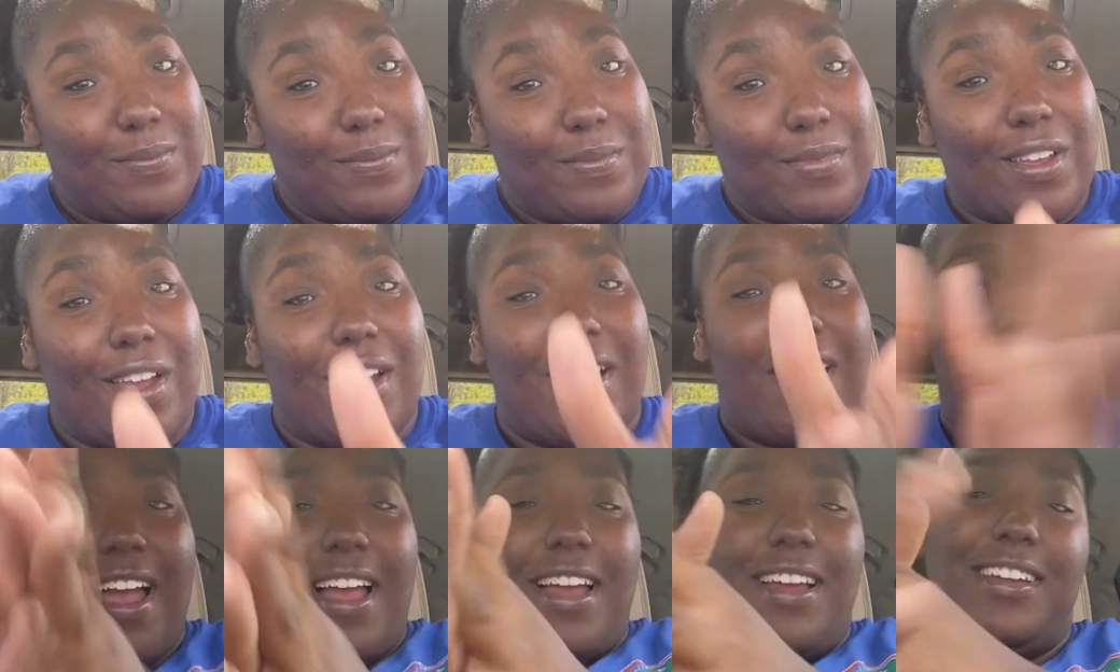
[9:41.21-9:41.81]

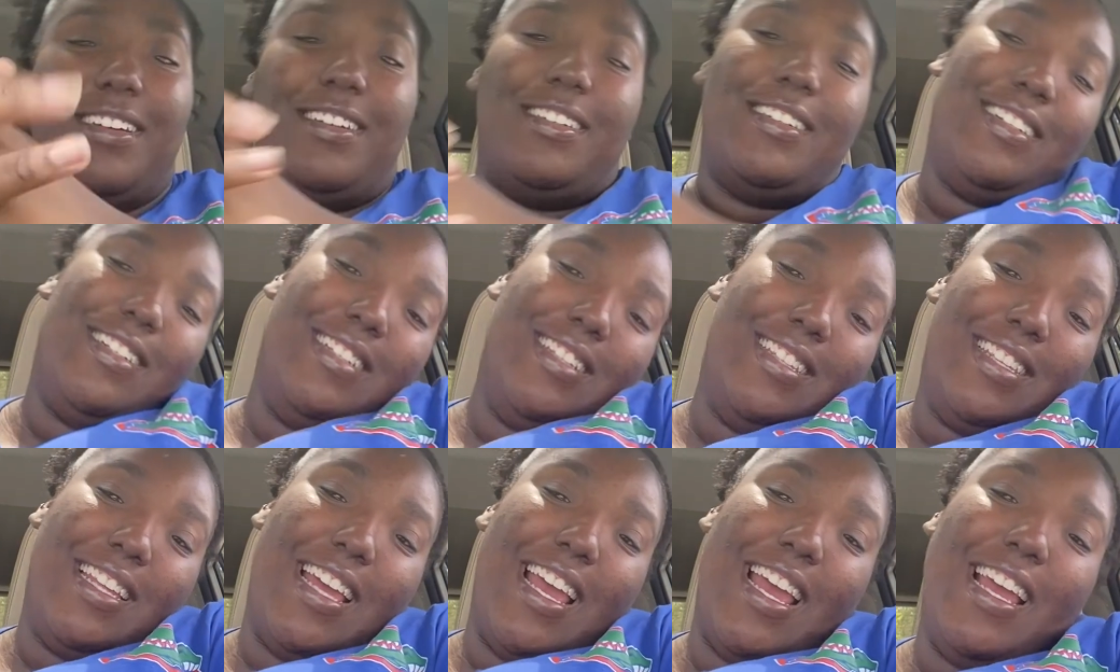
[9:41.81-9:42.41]
Okay.
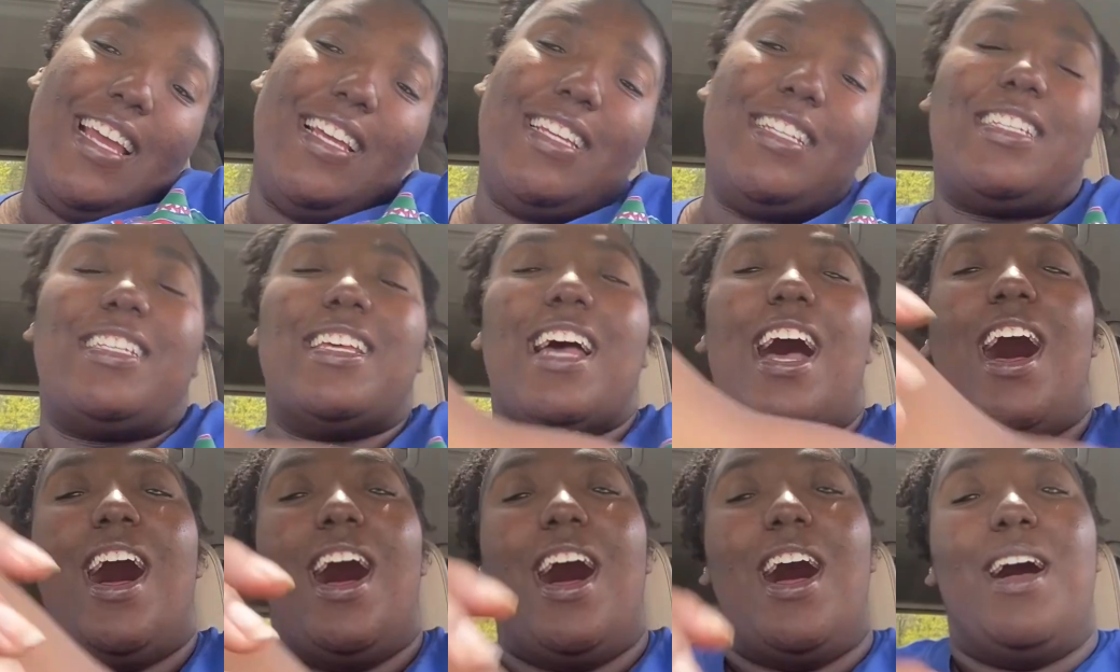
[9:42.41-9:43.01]
Thanks,
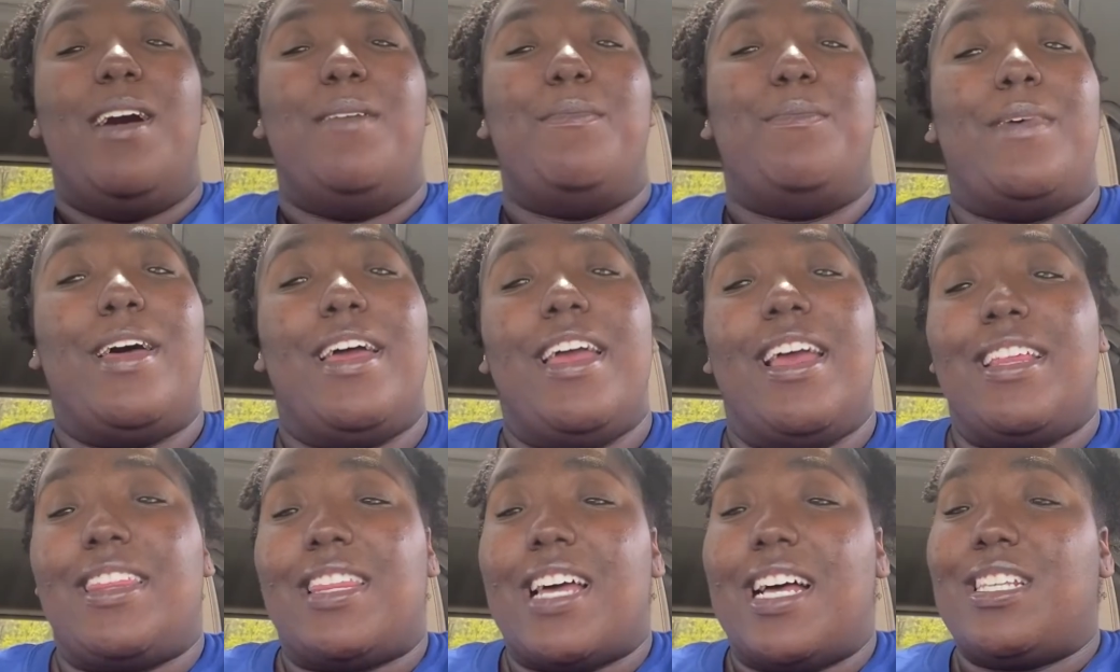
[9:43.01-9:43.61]
but
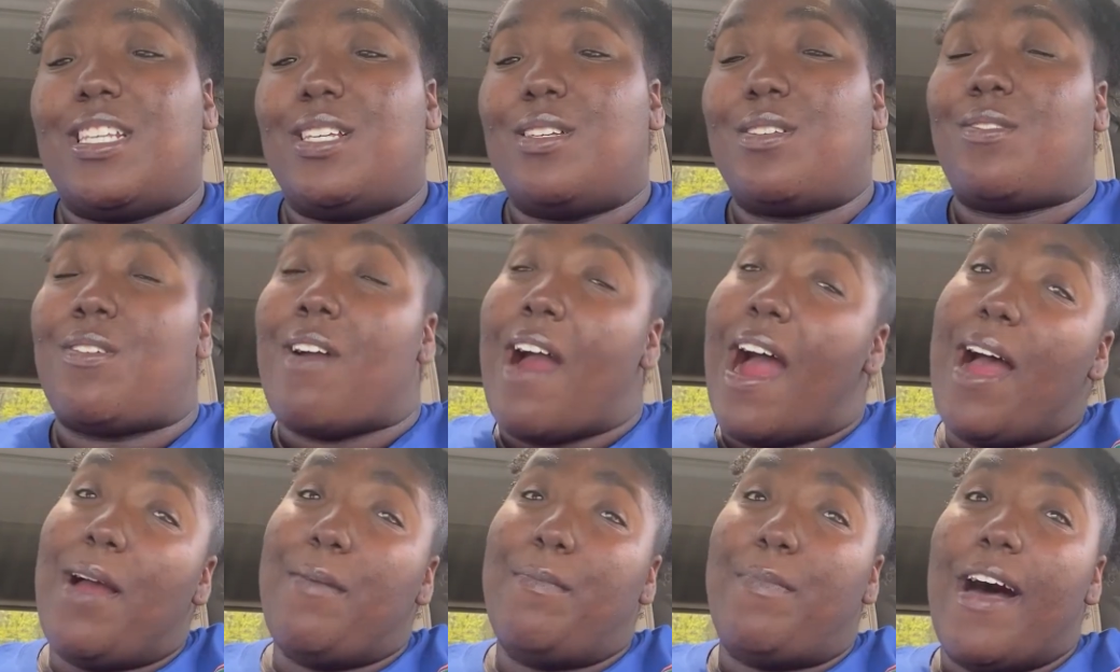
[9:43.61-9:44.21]
hit that
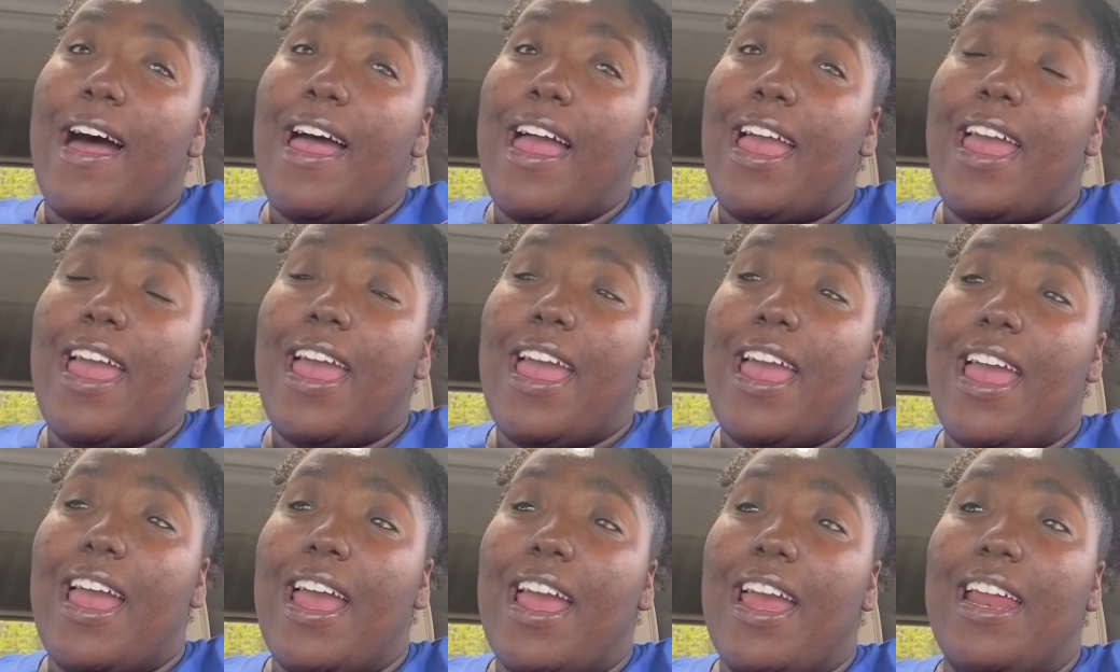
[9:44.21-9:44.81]
subscribe
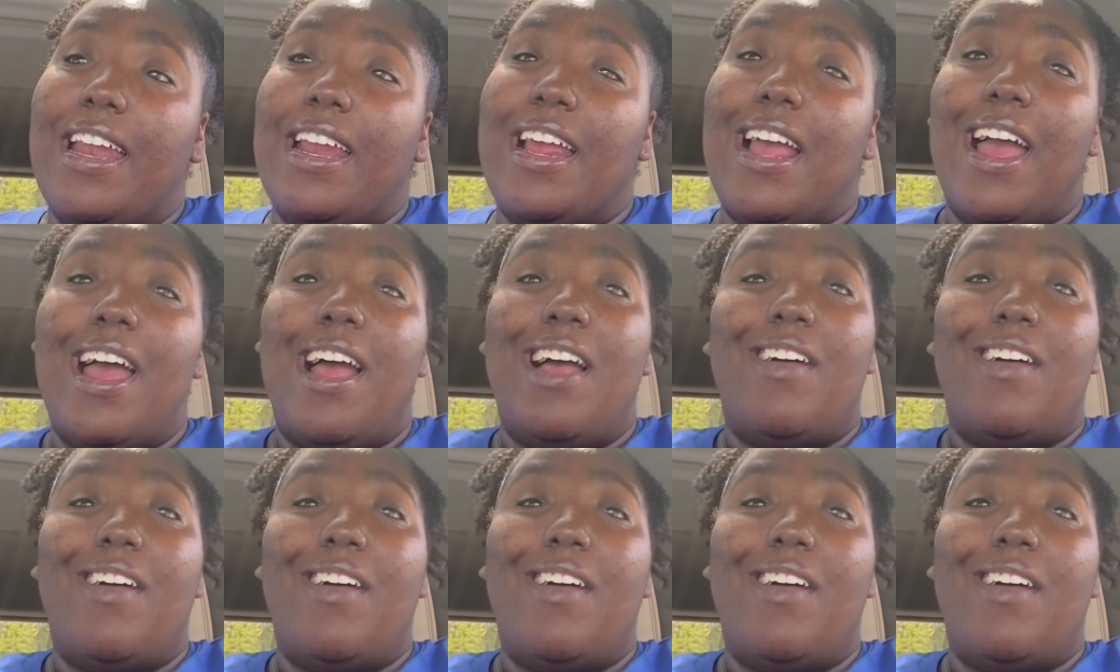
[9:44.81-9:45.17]
button.